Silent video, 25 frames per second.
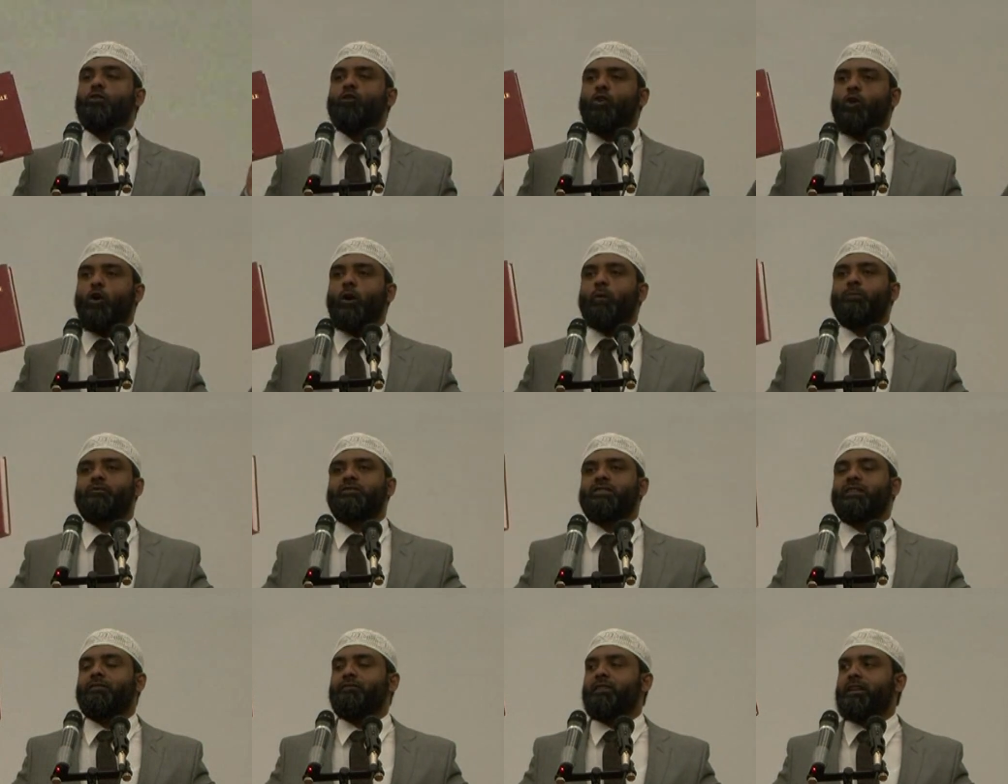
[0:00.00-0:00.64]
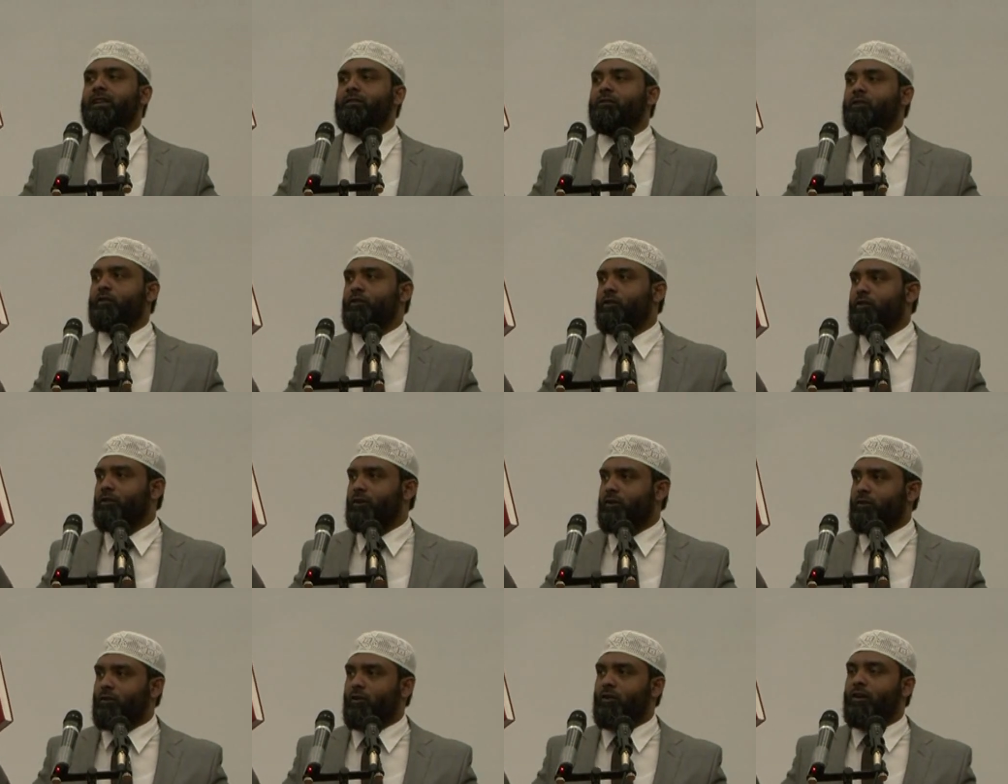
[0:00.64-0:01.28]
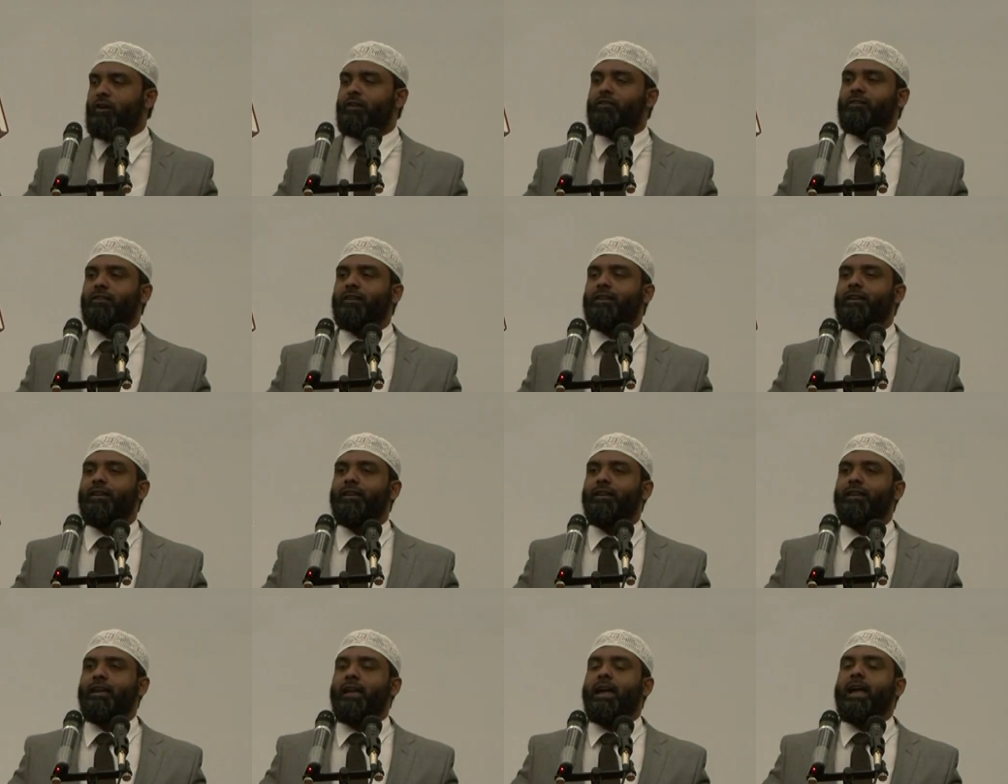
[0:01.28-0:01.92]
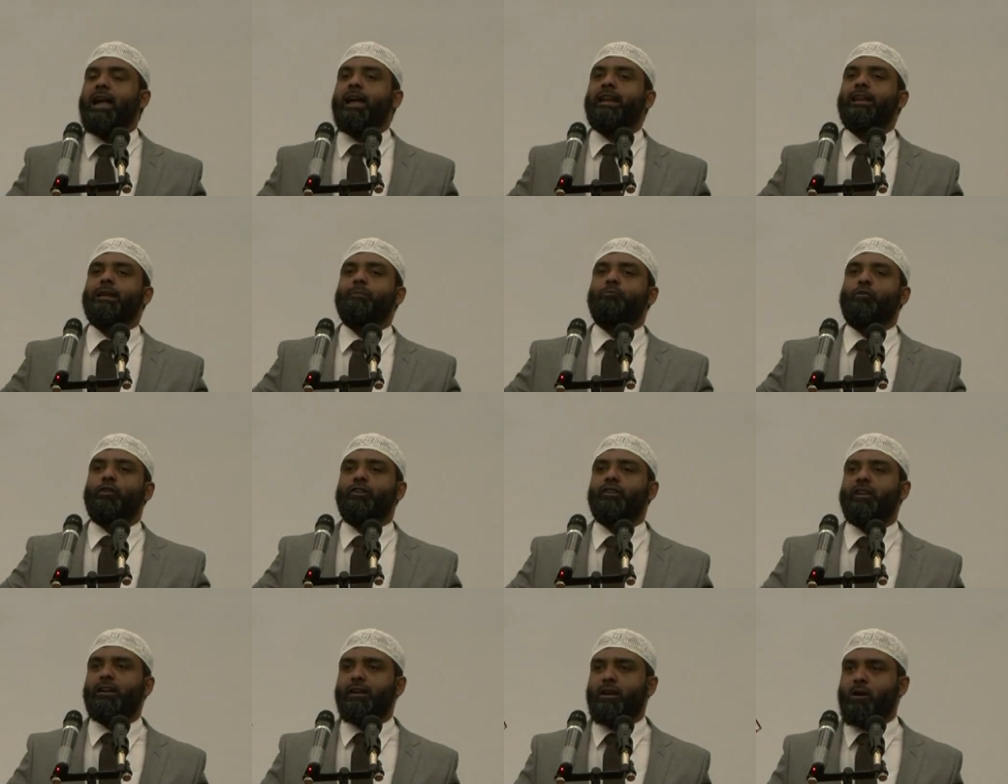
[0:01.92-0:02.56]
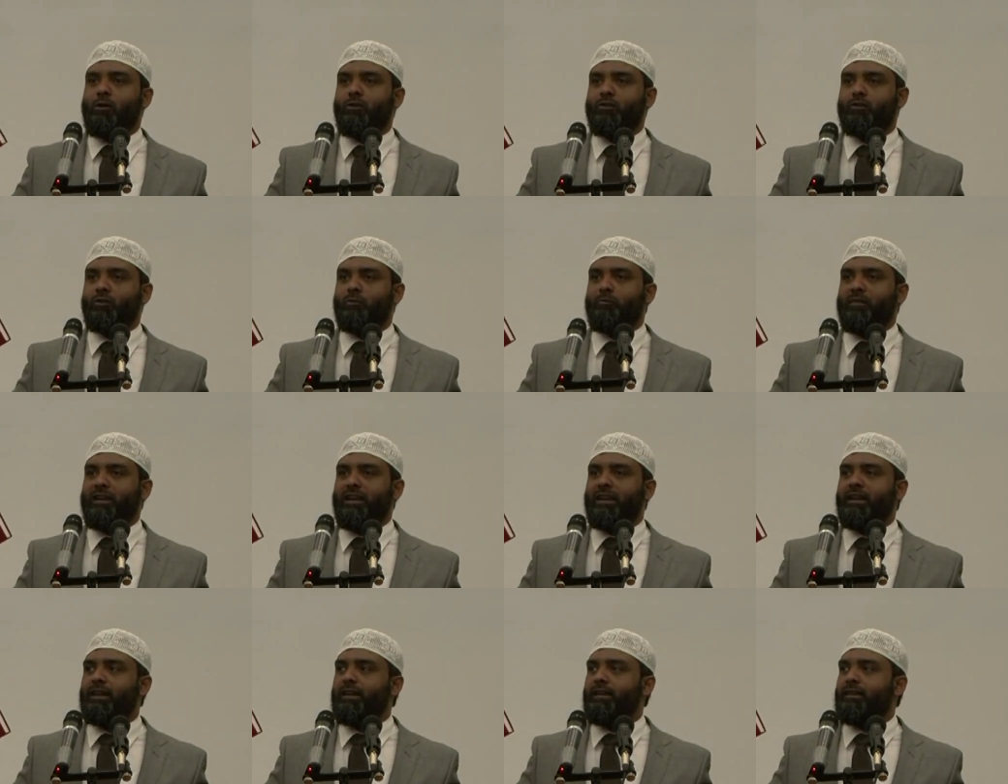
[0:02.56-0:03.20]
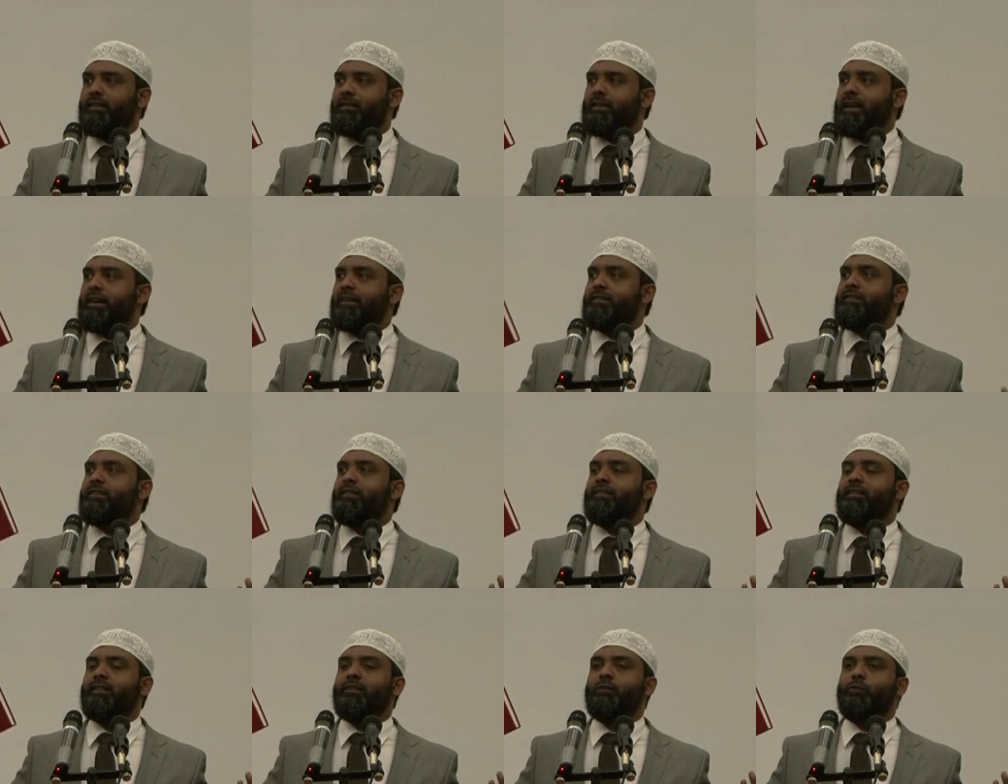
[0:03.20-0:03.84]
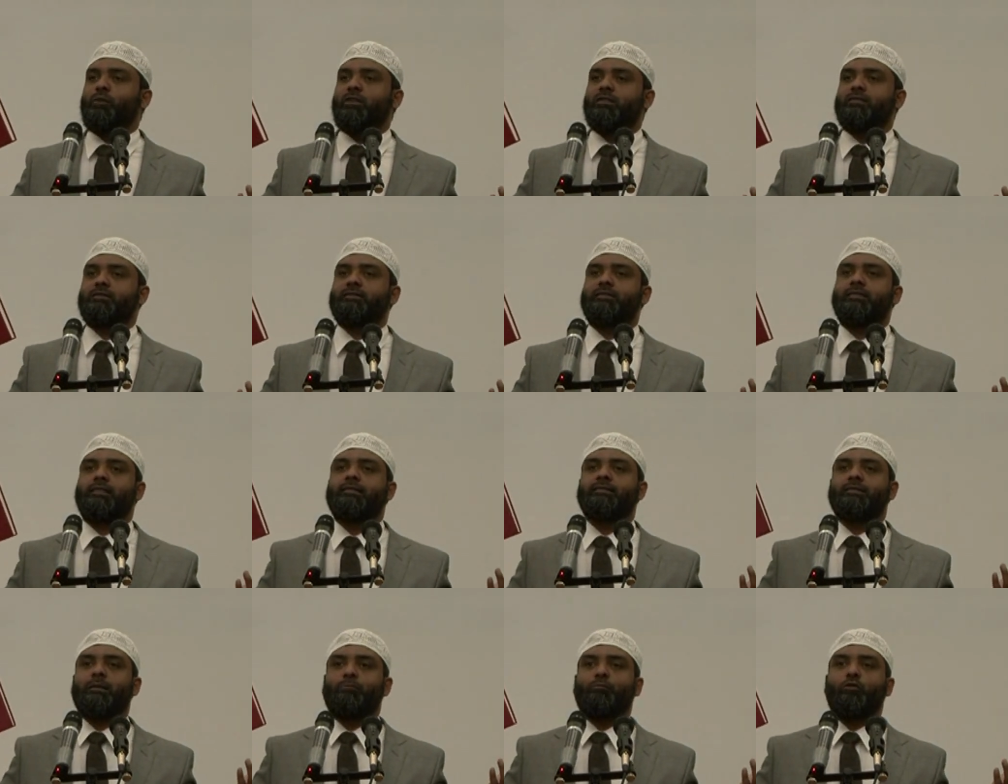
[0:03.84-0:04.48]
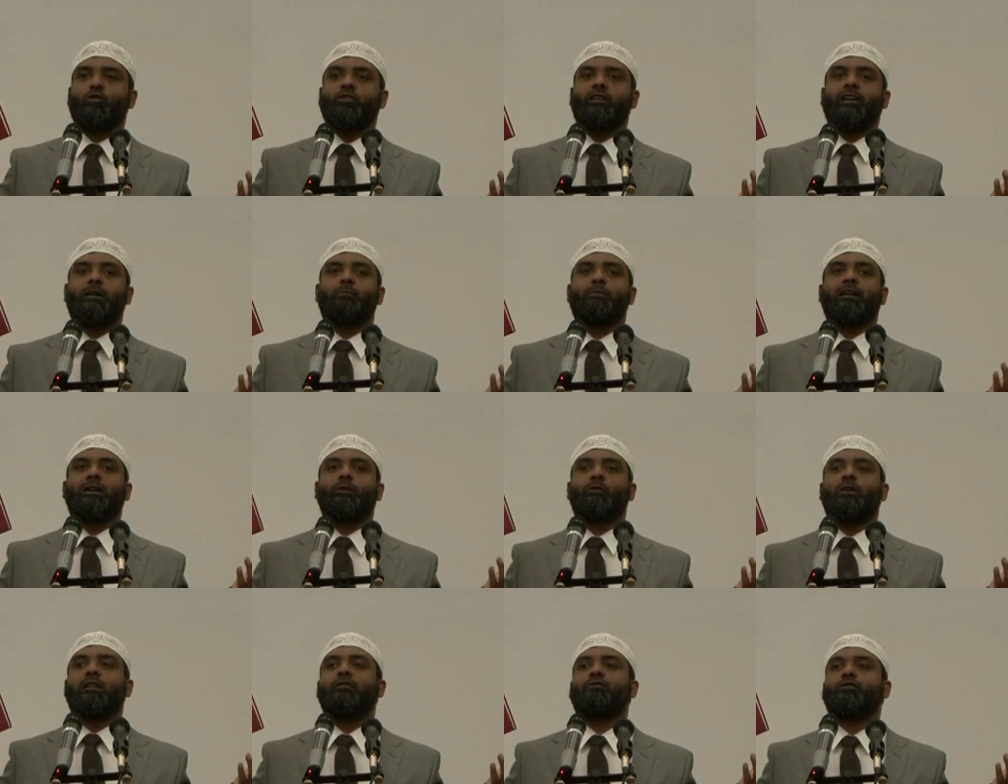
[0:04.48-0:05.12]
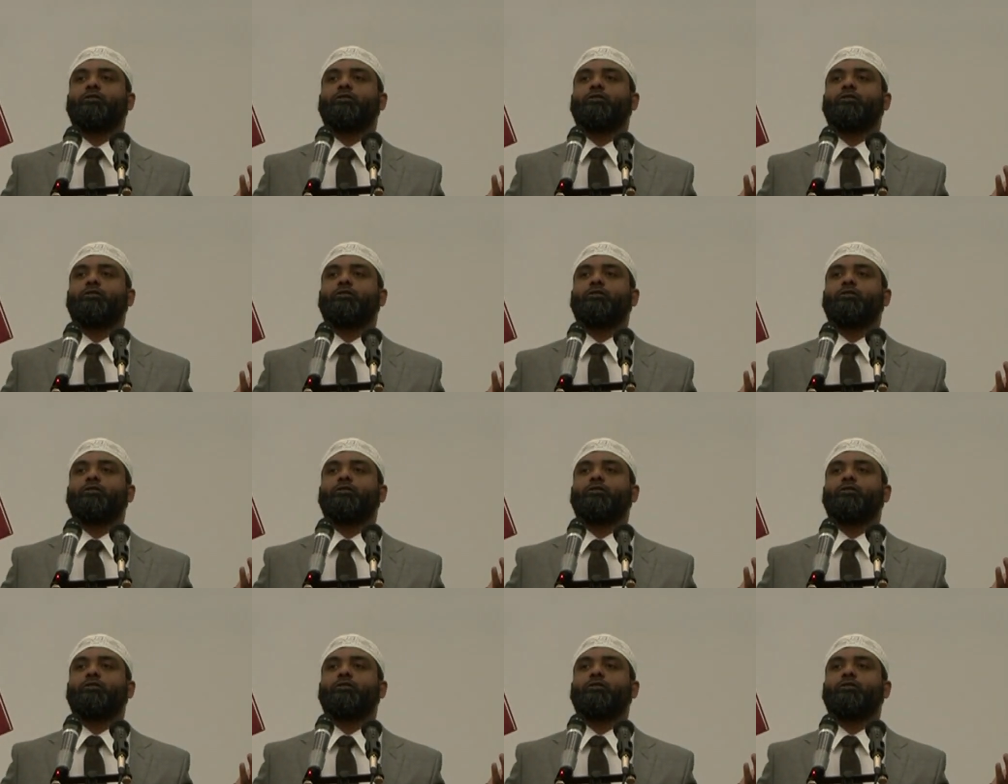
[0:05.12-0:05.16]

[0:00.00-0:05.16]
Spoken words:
had no option when he was on the cross. And he pointed out to me that Jesus was supported by